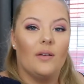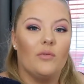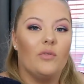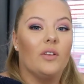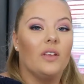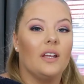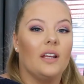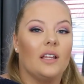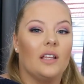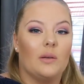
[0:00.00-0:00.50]
I'm
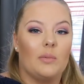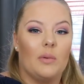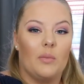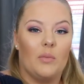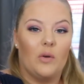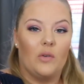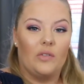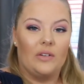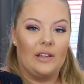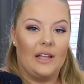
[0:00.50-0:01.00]
feeling a little bit
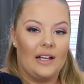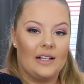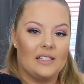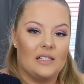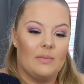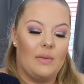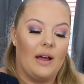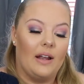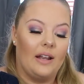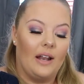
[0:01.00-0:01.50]
more relaxed
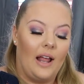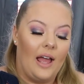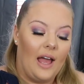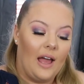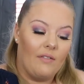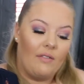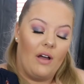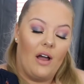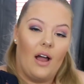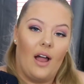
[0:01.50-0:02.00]
about it. I
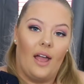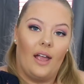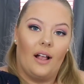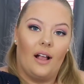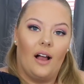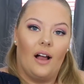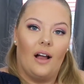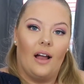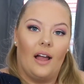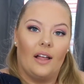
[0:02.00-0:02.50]
have a hire
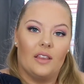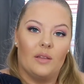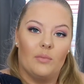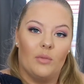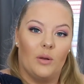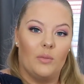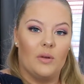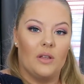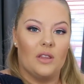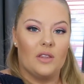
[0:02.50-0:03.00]
car at the
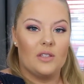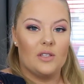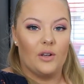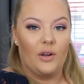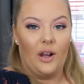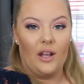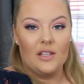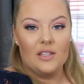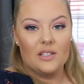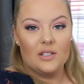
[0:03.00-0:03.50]
moment, so
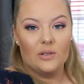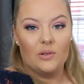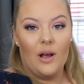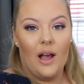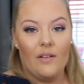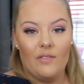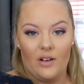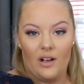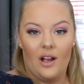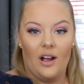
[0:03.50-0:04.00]
I still
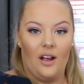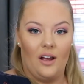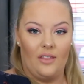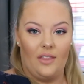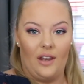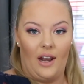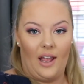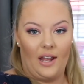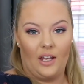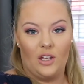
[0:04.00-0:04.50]
have a car
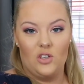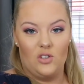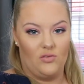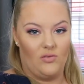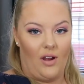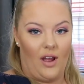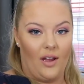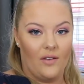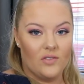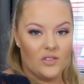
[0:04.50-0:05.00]
that I can
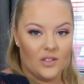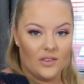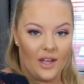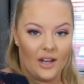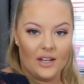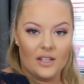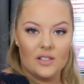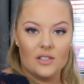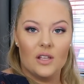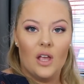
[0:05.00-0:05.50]
drive, so
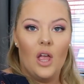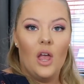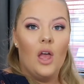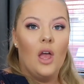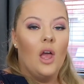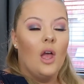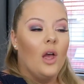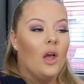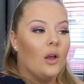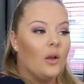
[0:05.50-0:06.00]
that is
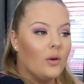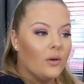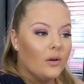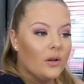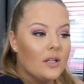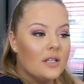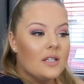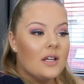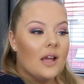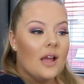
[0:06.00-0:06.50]

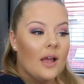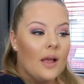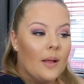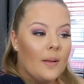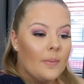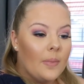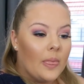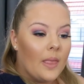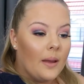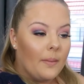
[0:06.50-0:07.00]
good.
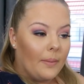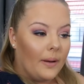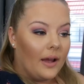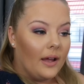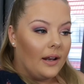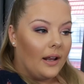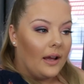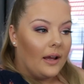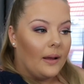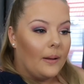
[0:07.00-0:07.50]

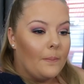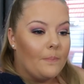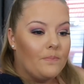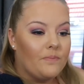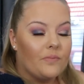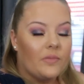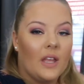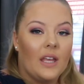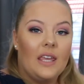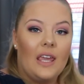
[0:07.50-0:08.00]
But
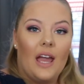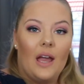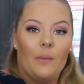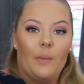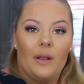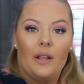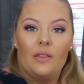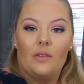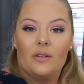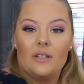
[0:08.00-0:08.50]
yeah, I
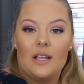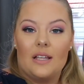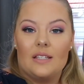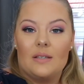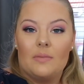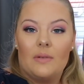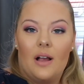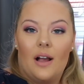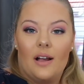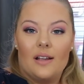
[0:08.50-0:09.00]
went and looked at
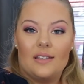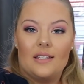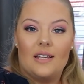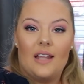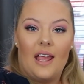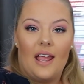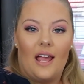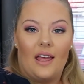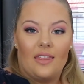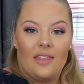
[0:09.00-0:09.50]
some cars
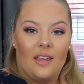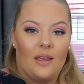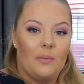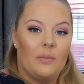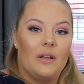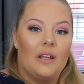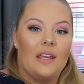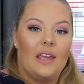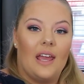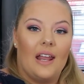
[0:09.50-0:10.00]
today. I think I'm
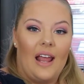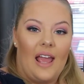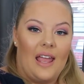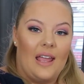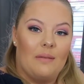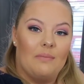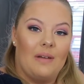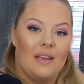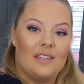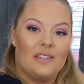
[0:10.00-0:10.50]
going to get
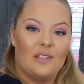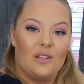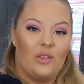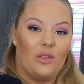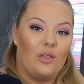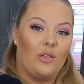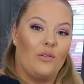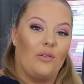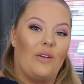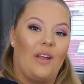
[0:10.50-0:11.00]
a Mazda
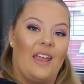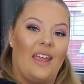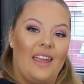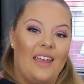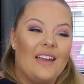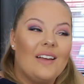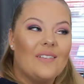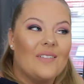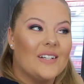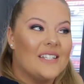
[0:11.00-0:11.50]

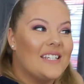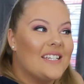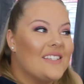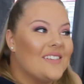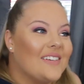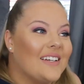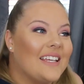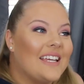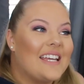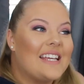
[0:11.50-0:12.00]
3, which is
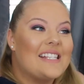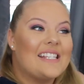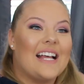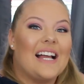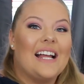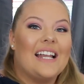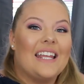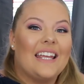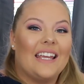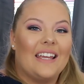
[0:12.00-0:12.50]
really
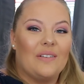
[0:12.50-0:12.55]
exciting.